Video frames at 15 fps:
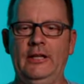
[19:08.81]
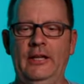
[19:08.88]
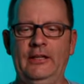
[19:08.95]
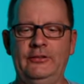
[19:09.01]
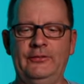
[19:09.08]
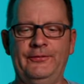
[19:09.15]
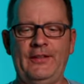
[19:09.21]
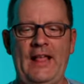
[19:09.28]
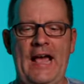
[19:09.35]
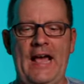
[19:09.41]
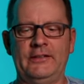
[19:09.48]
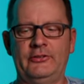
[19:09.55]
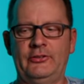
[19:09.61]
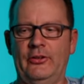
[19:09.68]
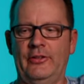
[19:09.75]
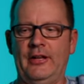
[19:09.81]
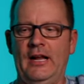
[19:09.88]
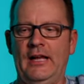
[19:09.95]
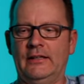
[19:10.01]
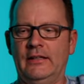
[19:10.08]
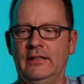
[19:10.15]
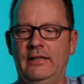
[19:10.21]
lays flat so that
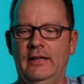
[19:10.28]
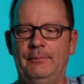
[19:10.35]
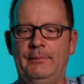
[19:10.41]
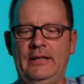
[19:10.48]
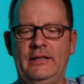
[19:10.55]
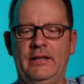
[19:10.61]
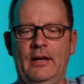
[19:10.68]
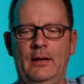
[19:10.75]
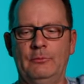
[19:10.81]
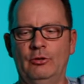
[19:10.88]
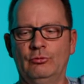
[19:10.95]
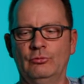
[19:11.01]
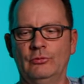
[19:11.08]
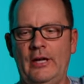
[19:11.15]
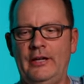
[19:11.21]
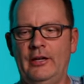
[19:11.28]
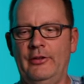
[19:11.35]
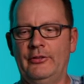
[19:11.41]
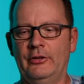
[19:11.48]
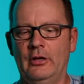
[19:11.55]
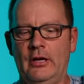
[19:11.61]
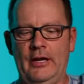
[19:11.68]
I can get my camera right
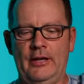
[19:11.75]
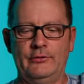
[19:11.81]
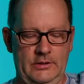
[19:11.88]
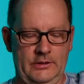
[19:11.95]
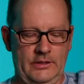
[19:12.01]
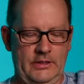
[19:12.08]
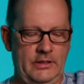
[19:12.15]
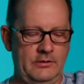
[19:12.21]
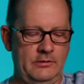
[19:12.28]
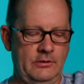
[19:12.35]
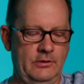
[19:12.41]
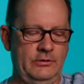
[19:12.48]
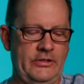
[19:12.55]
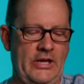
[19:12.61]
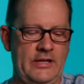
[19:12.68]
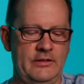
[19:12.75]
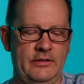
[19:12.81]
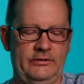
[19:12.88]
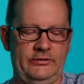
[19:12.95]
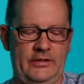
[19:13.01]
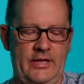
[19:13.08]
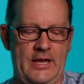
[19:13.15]
on the ground. And then you tighten
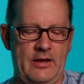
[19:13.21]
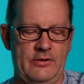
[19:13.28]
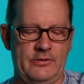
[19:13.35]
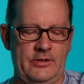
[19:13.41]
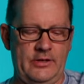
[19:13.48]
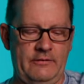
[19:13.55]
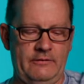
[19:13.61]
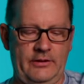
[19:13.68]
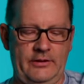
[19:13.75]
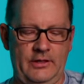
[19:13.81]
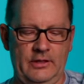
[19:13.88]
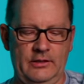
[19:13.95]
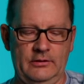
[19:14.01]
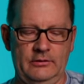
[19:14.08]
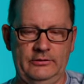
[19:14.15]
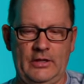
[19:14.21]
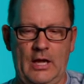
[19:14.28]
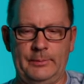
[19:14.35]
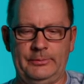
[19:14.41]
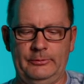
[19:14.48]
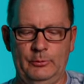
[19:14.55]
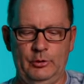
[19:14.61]
this down and everything stops